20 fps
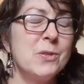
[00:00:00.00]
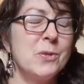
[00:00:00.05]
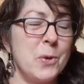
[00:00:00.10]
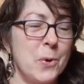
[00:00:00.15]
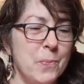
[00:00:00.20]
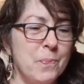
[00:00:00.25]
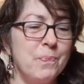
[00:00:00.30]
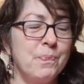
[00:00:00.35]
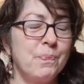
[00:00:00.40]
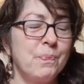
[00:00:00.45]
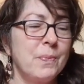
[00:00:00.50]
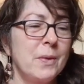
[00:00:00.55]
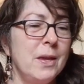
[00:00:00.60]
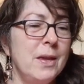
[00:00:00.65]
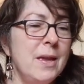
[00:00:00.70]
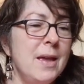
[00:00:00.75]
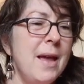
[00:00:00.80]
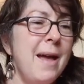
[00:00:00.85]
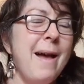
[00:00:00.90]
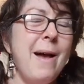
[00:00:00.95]
So,
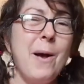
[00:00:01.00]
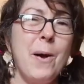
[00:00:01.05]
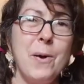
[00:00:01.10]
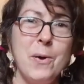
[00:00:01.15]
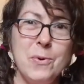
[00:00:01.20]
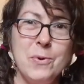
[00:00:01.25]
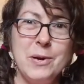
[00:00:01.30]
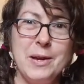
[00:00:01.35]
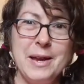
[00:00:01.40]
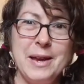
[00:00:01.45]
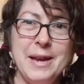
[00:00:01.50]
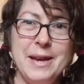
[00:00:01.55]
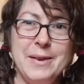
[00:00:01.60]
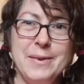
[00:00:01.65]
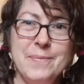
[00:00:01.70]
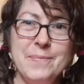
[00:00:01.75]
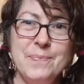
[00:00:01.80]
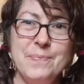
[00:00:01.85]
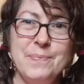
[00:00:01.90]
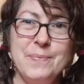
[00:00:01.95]
okay.
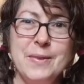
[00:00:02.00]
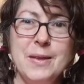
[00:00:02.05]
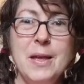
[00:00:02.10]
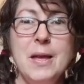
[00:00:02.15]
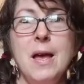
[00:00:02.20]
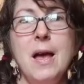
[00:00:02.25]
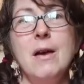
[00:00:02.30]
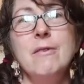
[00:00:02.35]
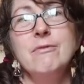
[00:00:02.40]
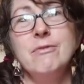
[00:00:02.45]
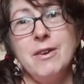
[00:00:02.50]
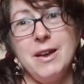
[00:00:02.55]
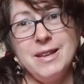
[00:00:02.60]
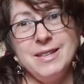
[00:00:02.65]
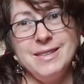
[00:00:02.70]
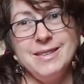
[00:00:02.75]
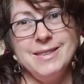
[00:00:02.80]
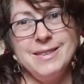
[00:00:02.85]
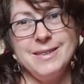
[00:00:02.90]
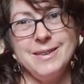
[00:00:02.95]

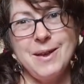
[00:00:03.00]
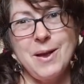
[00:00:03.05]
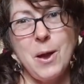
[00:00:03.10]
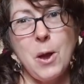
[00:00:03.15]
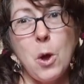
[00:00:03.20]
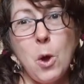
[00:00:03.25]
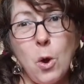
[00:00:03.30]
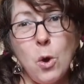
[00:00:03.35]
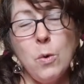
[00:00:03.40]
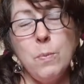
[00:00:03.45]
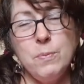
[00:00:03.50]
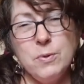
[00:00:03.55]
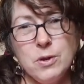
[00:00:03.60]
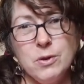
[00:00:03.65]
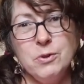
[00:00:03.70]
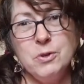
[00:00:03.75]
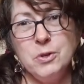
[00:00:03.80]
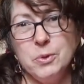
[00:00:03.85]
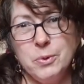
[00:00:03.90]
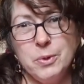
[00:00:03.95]
Friends, I hope
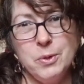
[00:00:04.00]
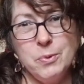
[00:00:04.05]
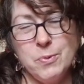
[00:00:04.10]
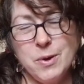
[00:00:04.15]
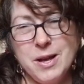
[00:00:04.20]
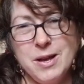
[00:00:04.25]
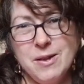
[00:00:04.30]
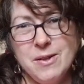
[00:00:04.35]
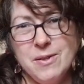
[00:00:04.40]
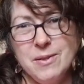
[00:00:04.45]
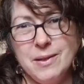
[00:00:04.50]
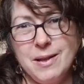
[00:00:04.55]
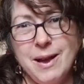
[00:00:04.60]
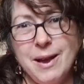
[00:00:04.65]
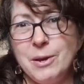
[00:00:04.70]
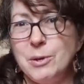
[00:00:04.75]
you're doing well.